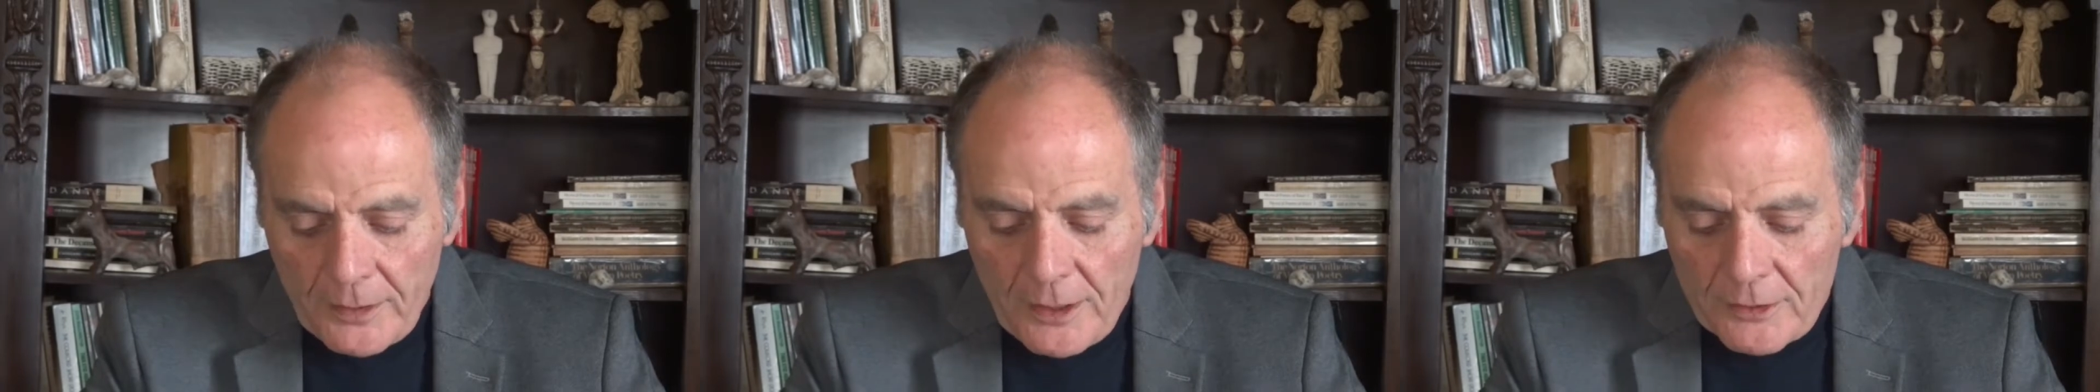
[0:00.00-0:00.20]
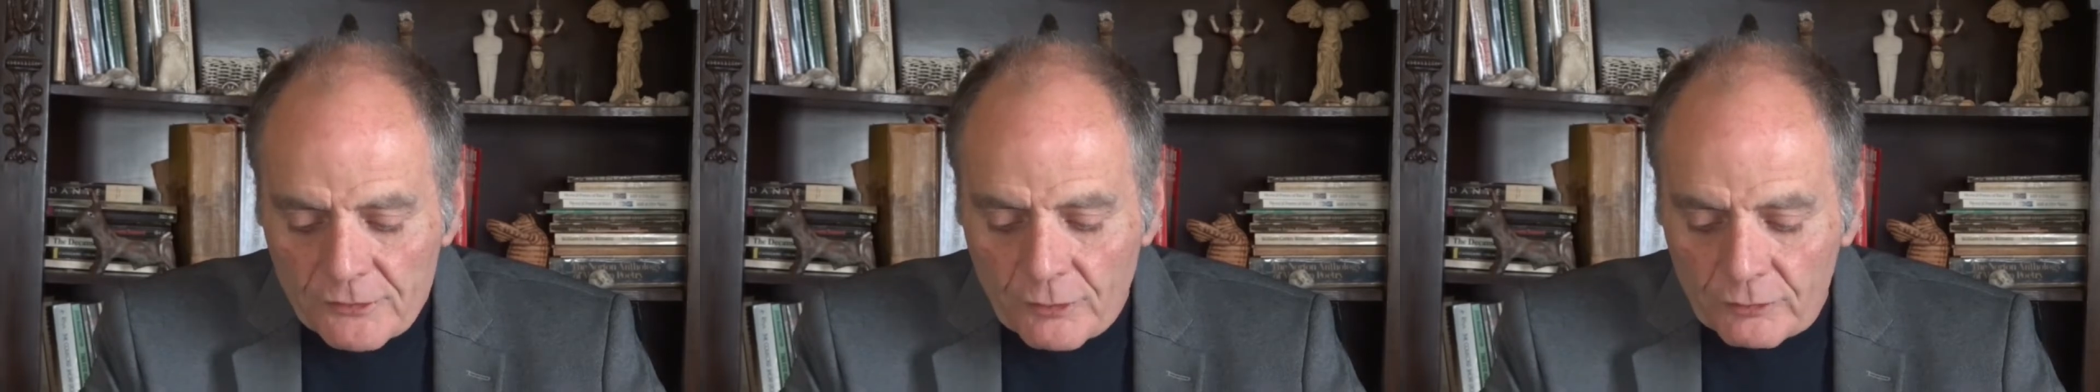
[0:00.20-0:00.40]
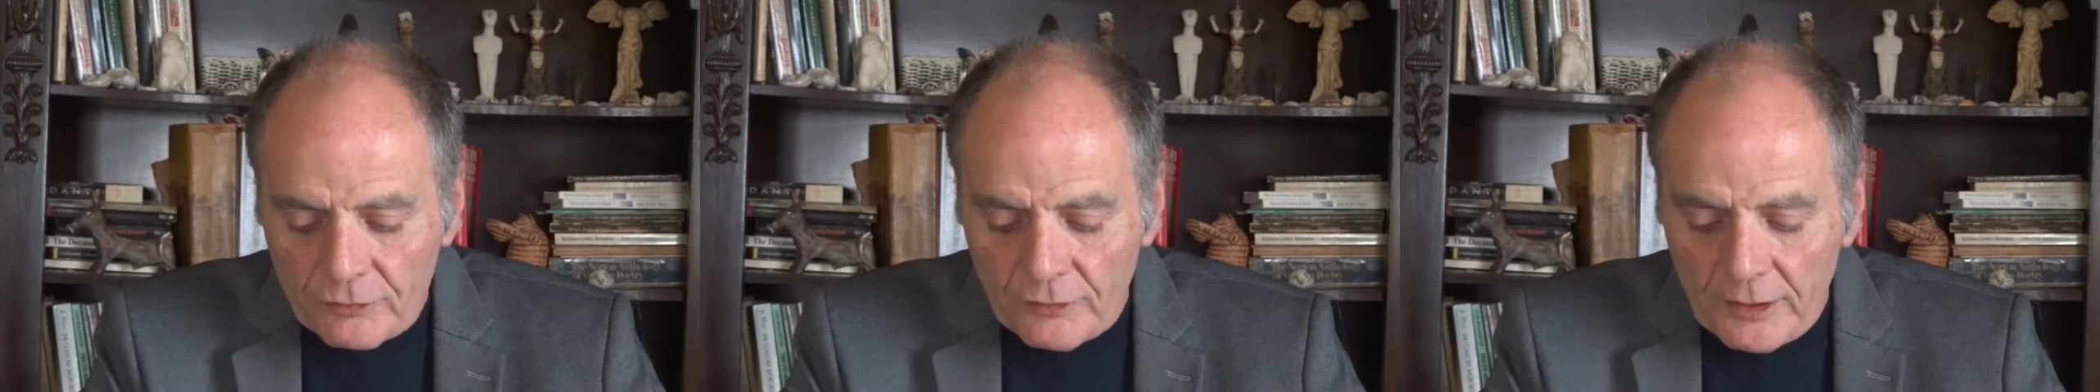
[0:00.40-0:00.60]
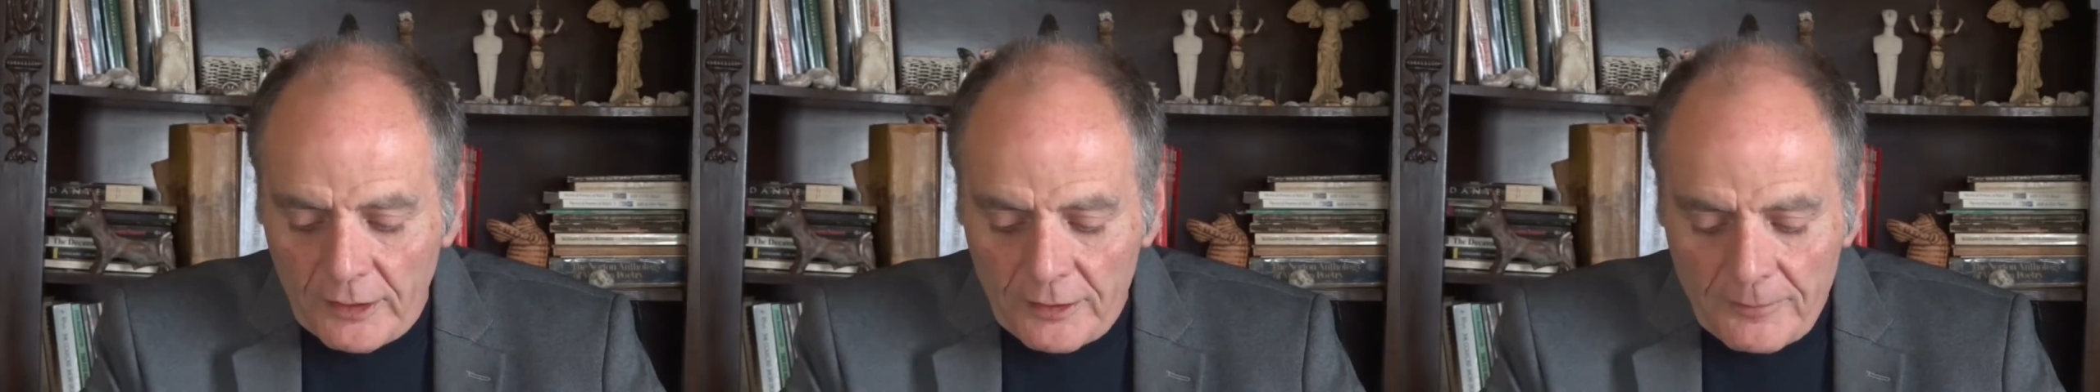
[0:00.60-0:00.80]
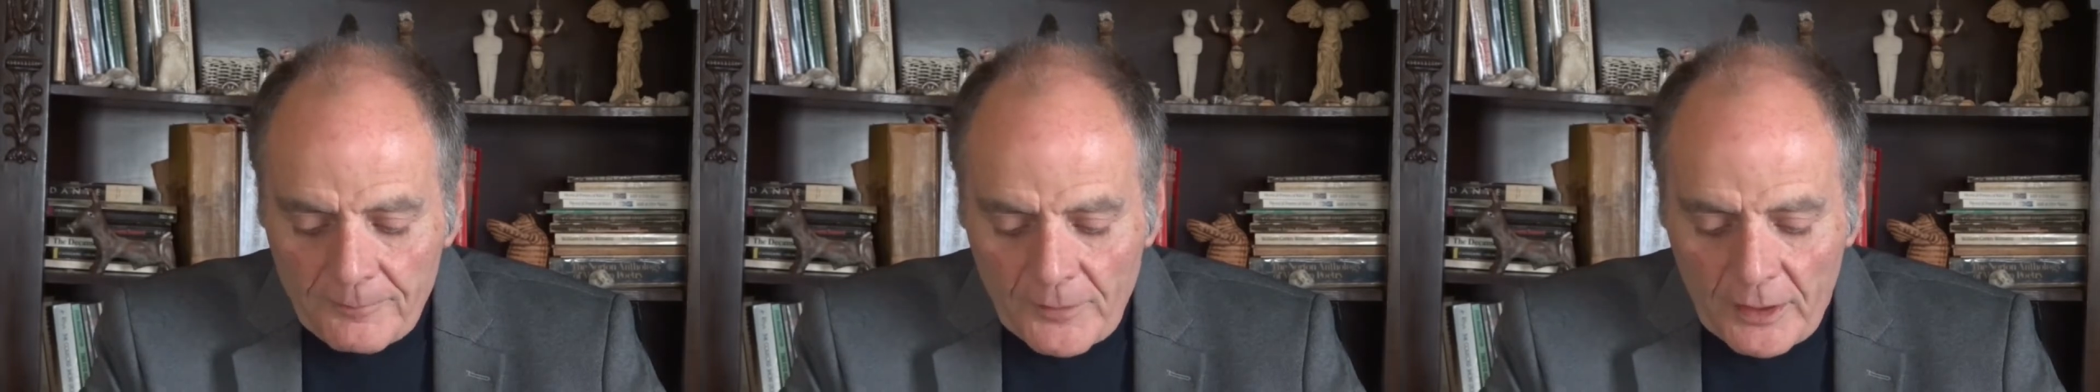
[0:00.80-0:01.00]
So
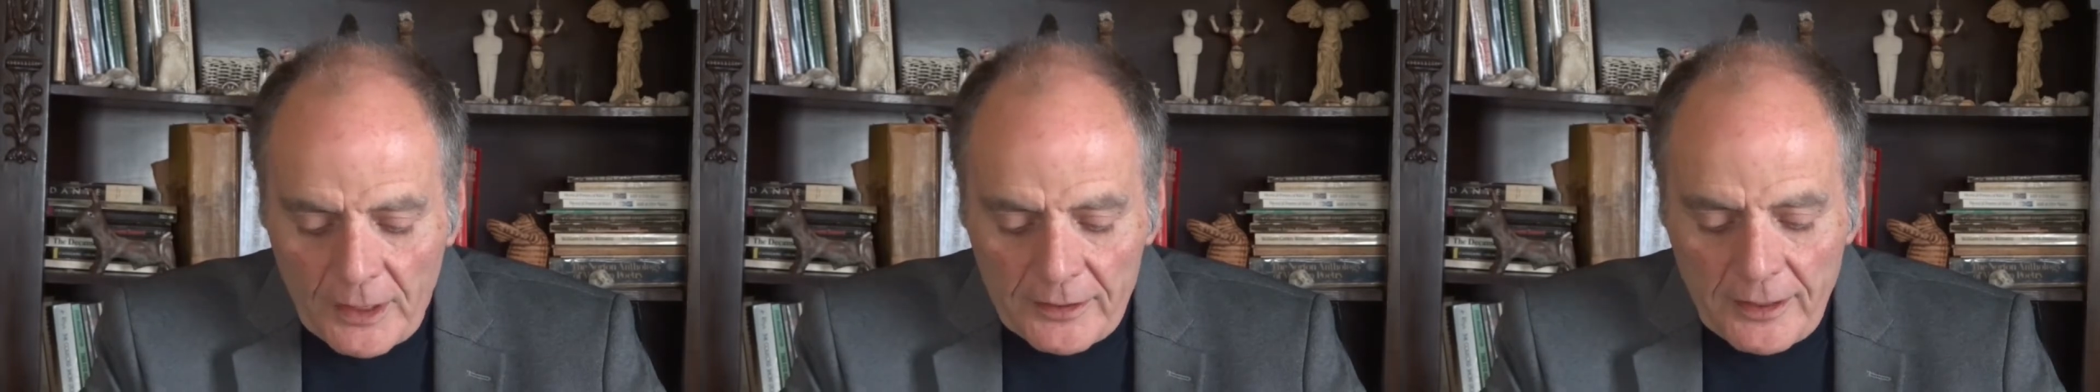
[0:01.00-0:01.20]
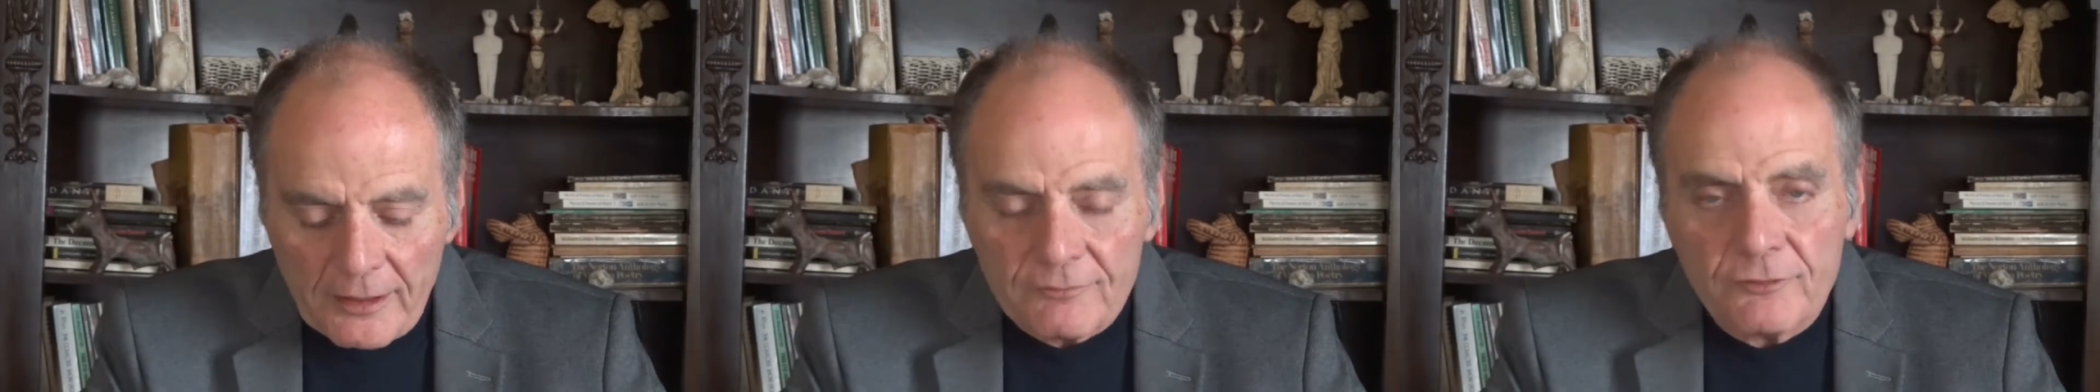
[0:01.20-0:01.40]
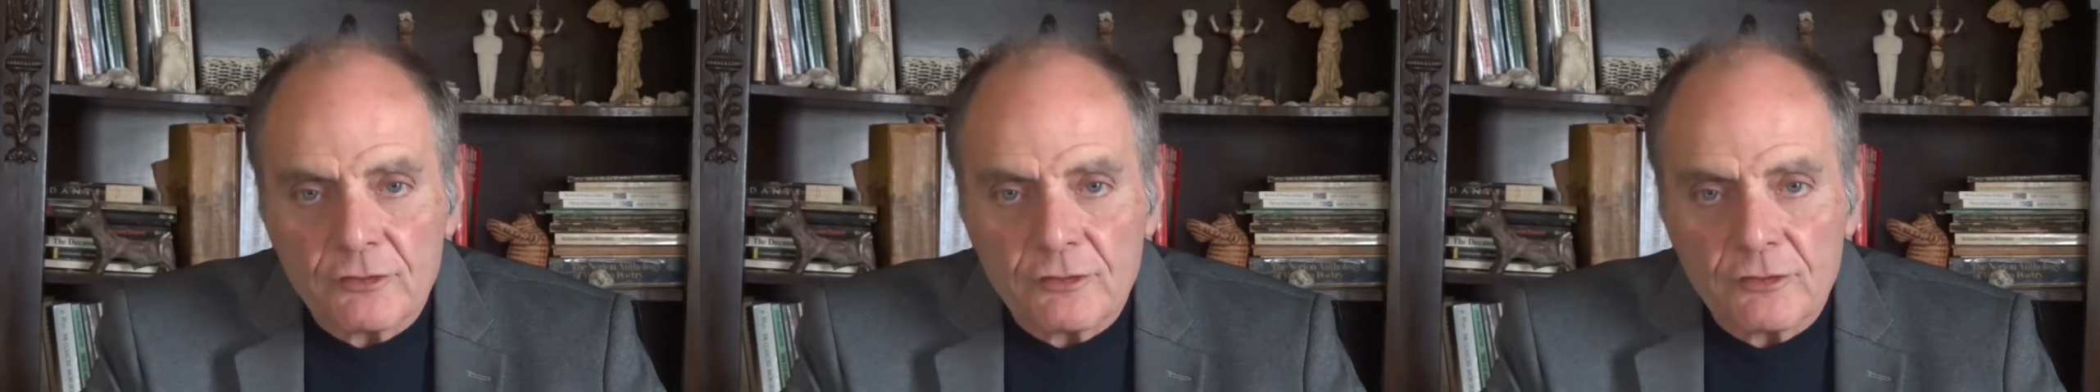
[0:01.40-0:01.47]
today, I have